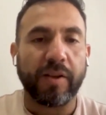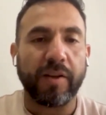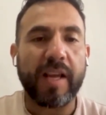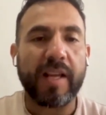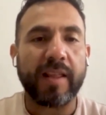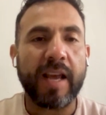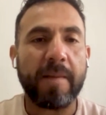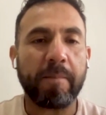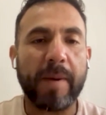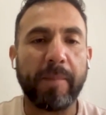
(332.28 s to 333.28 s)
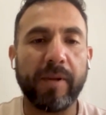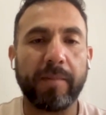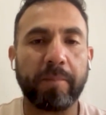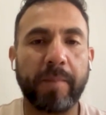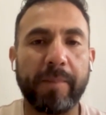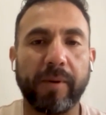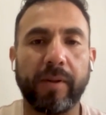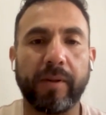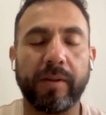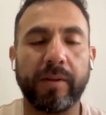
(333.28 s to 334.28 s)
So
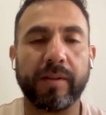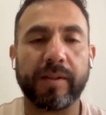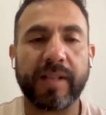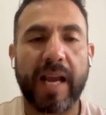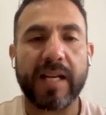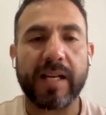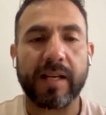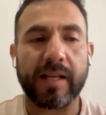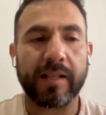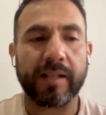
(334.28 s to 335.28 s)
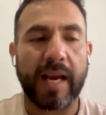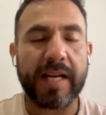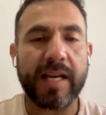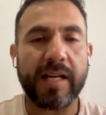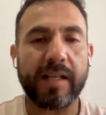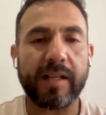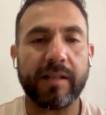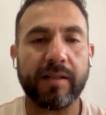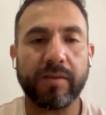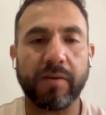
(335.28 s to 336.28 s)
people sign
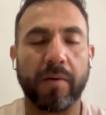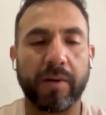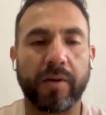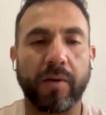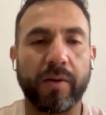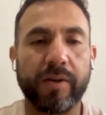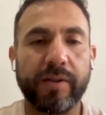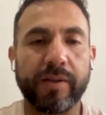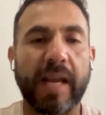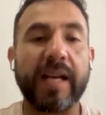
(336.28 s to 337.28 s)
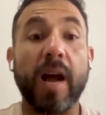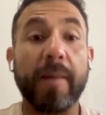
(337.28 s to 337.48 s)
up to our course